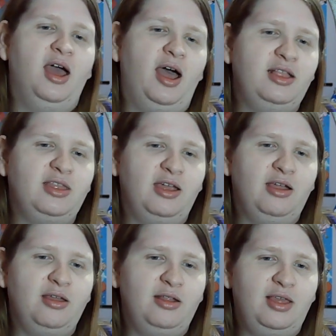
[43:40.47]
I dare
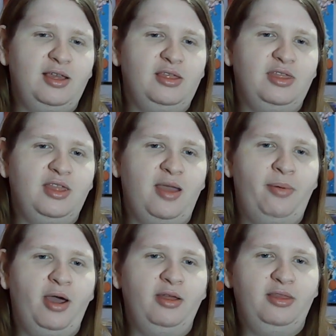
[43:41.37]
you to take a step
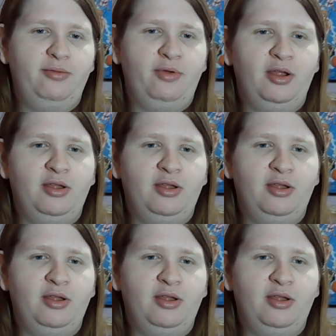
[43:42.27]
out of